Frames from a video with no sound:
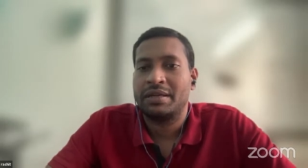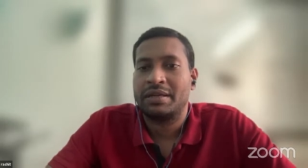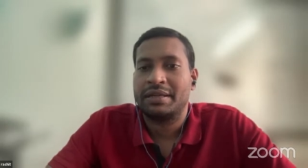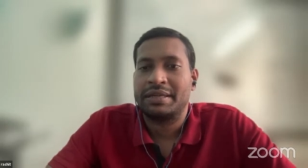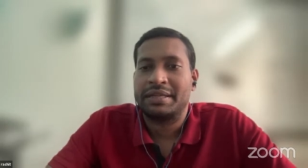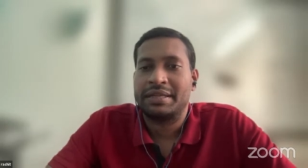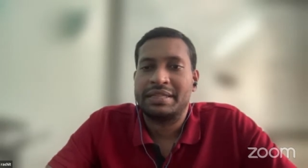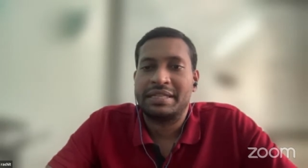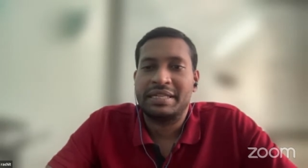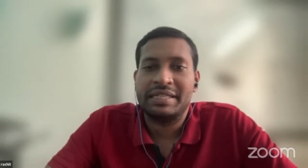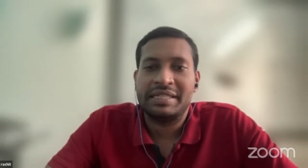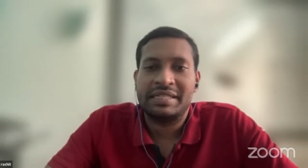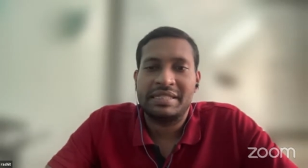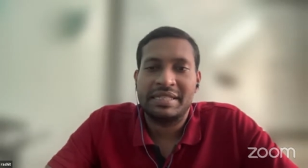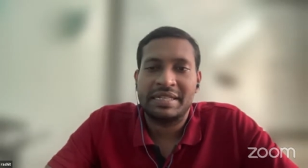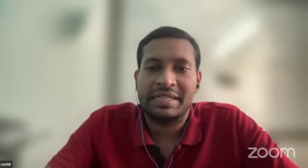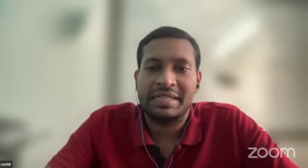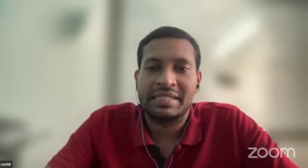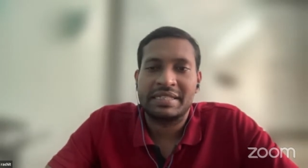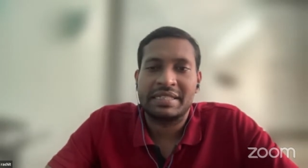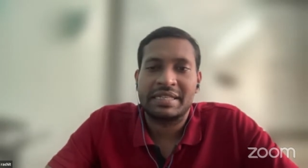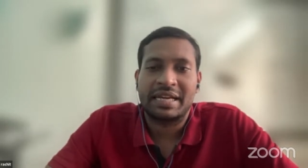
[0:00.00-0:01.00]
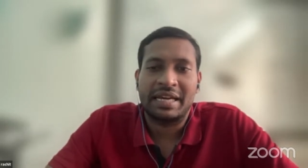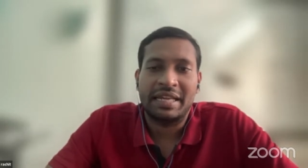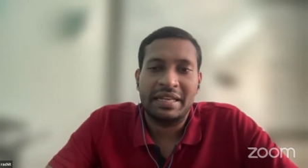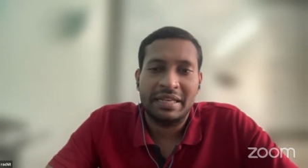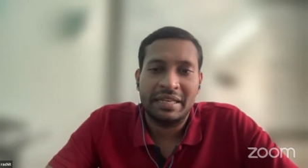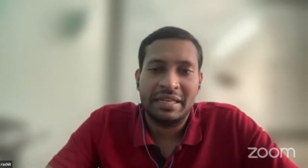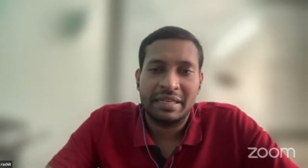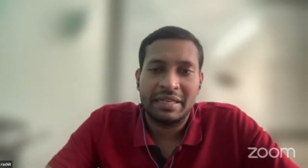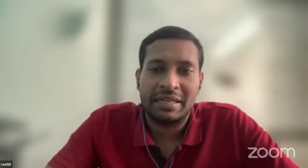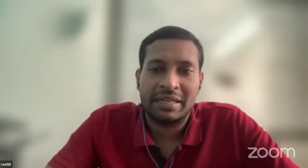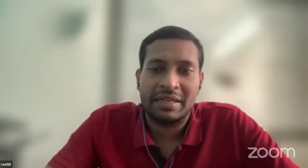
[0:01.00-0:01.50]
These things
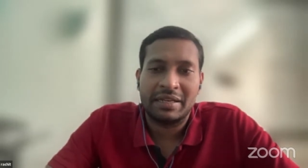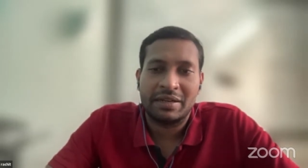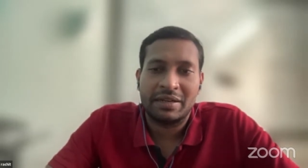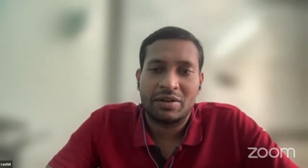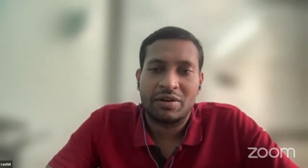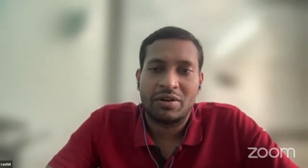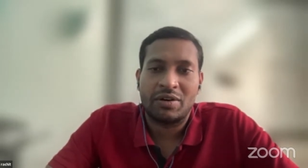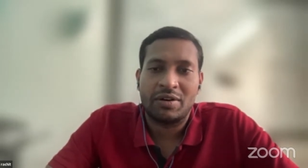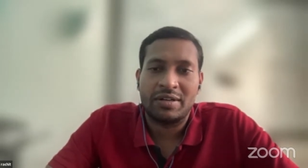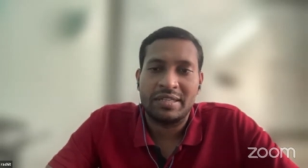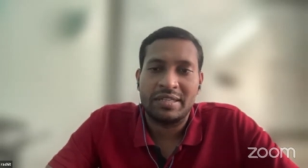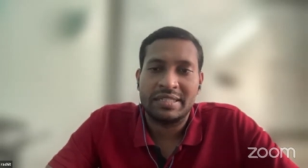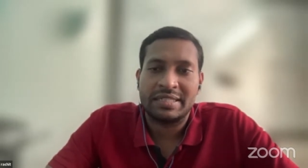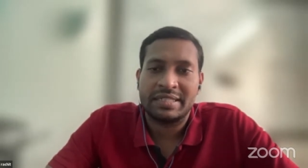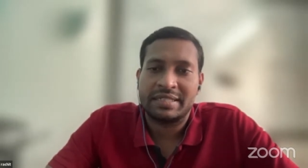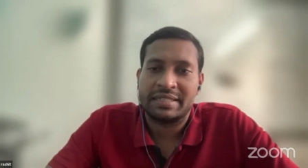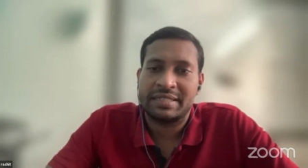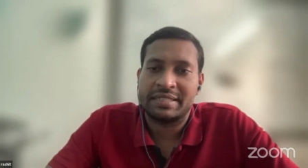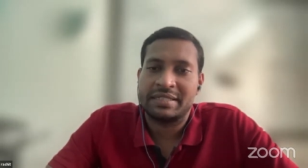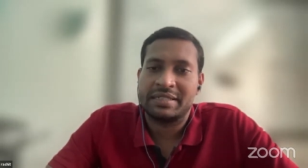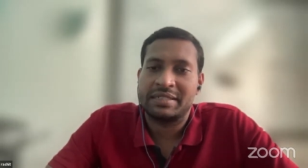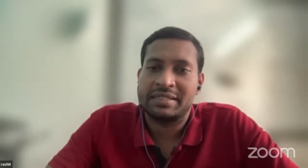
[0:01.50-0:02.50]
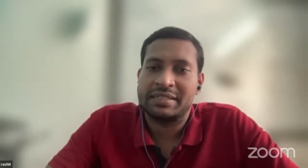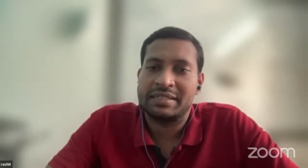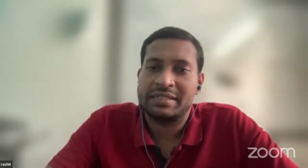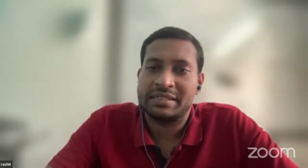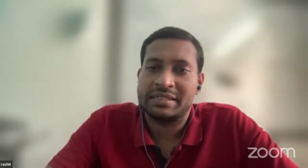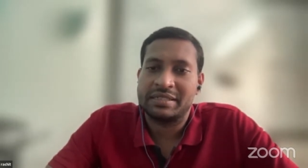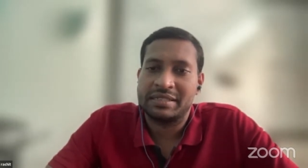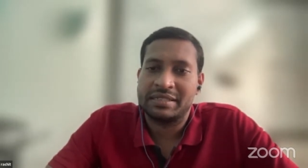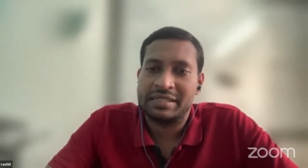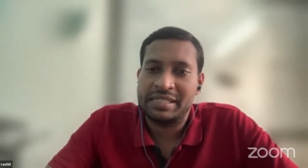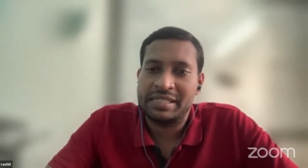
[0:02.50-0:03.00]
can cause
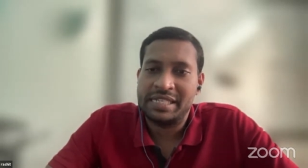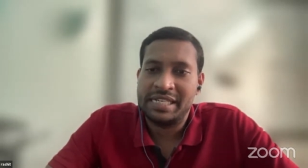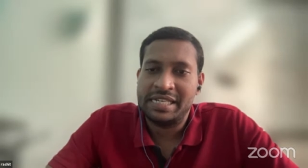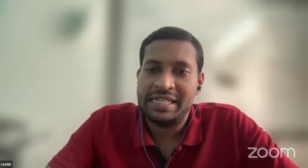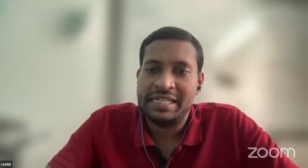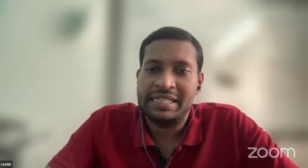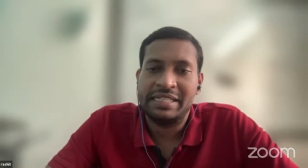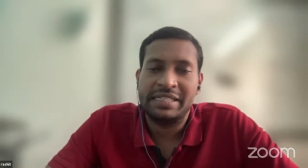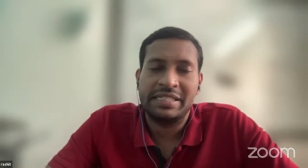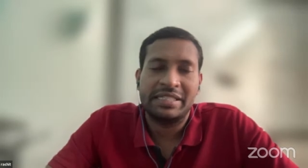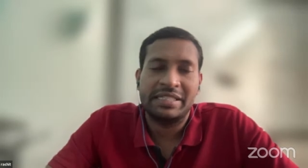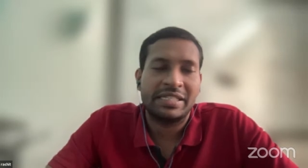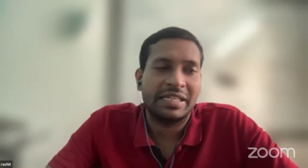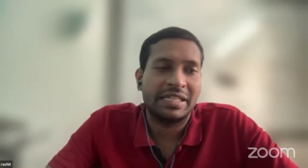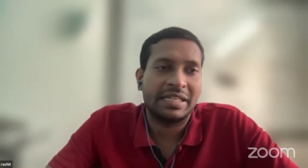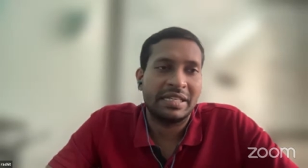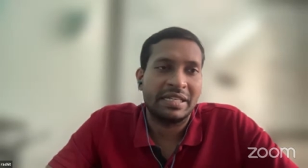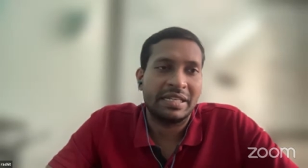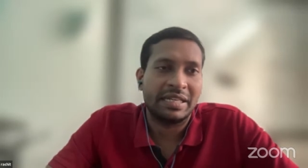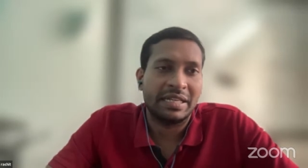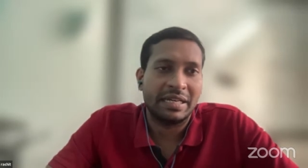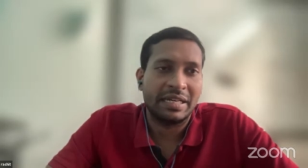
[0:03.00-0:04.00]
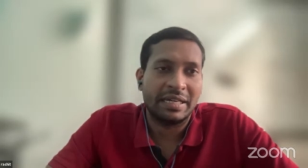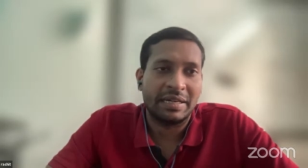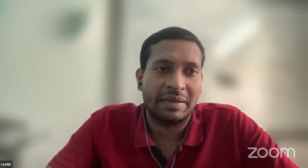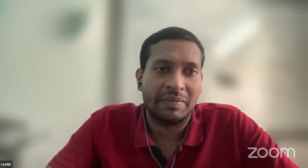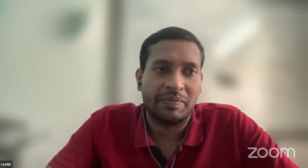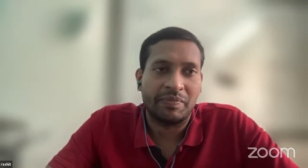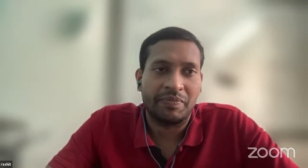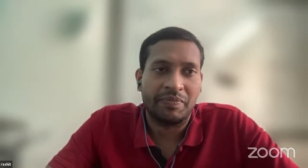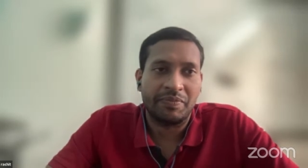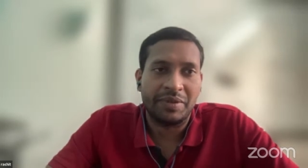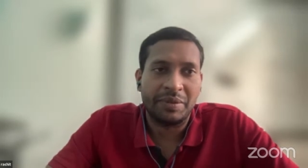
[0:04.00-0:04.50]
change in
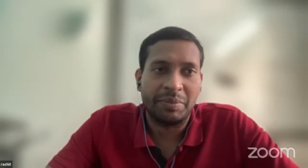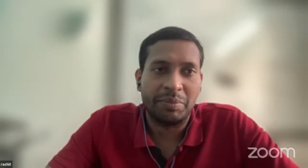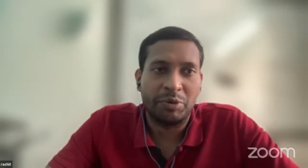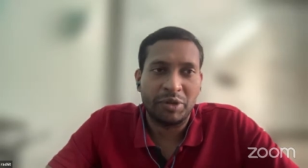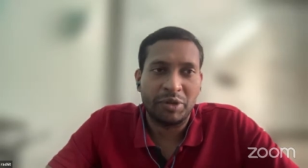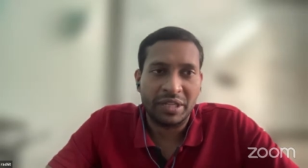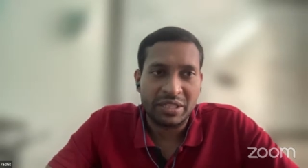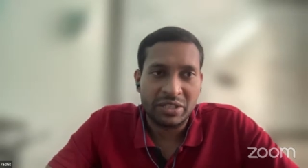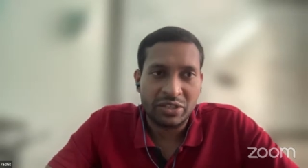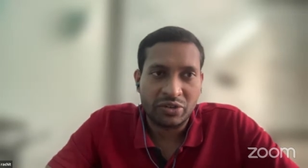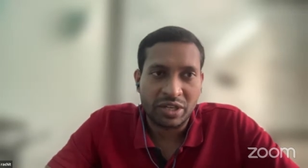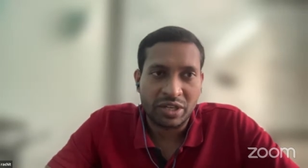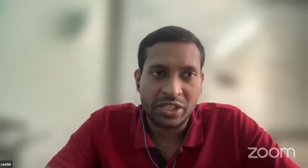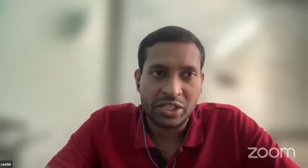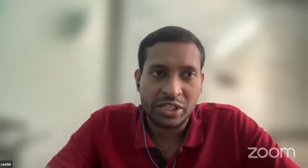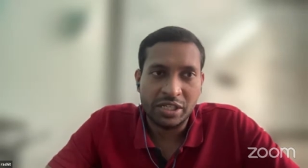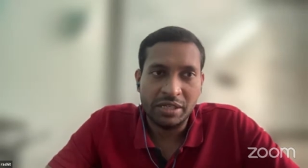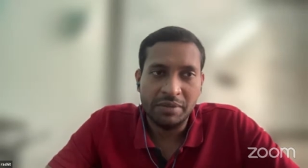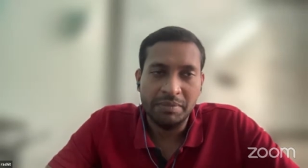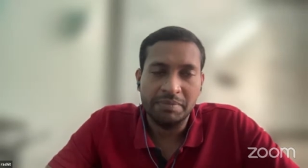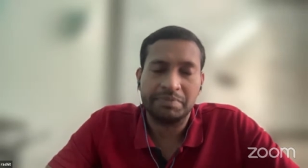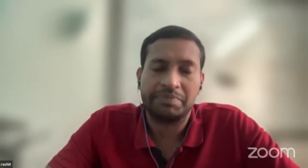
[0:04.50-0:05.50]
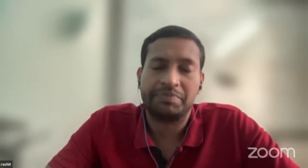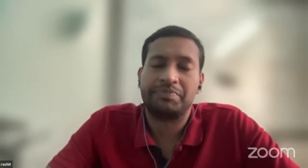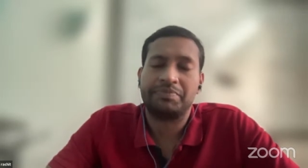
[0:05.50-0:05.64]
the protein structure.